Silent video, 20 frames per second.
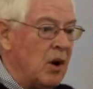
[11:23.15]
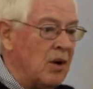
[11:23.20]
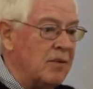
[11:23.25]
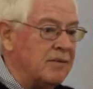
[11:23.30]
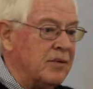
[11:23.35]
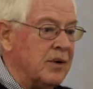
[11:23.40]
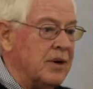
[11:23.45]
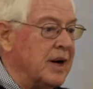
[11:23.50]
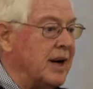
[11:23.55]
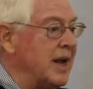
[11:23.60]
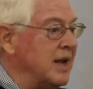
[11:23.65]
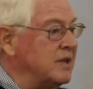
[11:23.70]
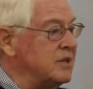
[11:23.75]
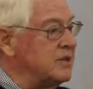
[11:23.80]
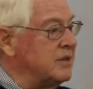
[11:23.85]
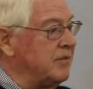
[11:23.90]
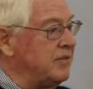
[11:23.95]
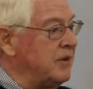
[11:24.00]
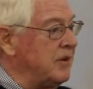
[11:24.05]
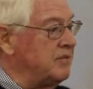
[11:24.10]
over
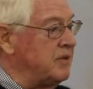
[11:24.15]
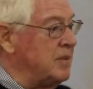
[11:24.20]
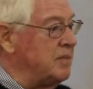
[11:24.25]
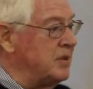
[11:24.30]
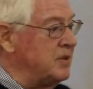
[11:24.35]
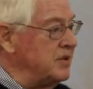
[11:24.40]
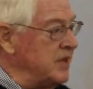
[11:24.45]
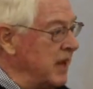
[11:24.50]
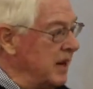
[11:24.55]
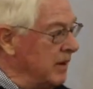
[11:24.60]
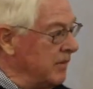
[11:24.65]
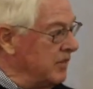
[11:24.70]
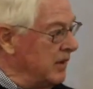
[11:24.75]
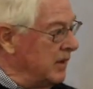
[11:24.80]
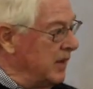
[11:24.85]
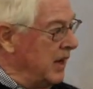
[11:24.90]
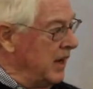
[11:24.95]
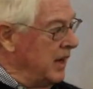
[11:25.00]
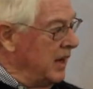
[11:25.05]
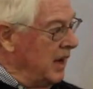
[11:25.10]
against the 50%
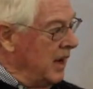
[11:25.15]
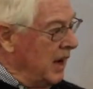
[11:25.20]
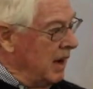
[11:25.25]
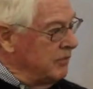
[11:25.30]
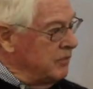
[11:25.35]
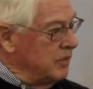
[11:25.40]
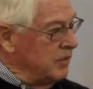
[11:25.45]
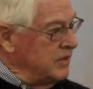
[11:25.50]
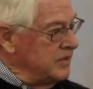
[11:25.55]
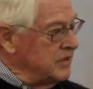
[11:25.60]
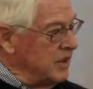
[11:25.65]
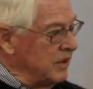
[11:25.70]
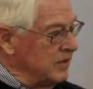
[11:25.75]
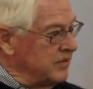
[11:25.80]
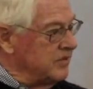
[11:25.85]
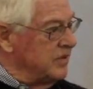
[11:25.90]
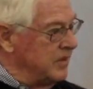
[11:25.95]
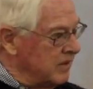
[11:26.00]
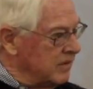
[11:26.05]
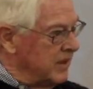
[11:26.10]
of the
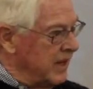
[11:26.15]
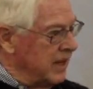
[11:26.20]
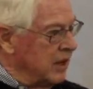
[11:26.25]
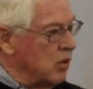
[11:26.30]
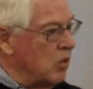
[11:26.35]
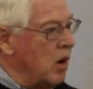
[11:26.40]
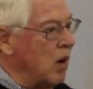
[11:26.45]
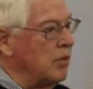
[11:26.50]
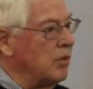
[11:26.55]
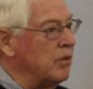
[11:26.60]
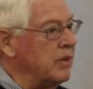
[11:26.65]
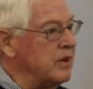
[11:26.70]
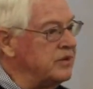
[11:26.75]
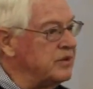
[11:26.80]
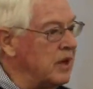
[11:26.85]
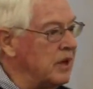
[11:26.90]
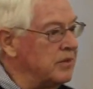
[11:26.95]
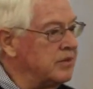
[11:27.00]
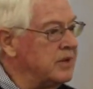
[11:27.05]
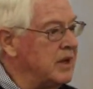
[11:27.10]
results, in quote,
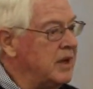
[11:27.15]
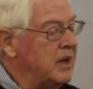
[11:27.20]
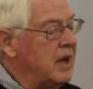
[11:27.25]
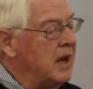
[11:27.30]
results,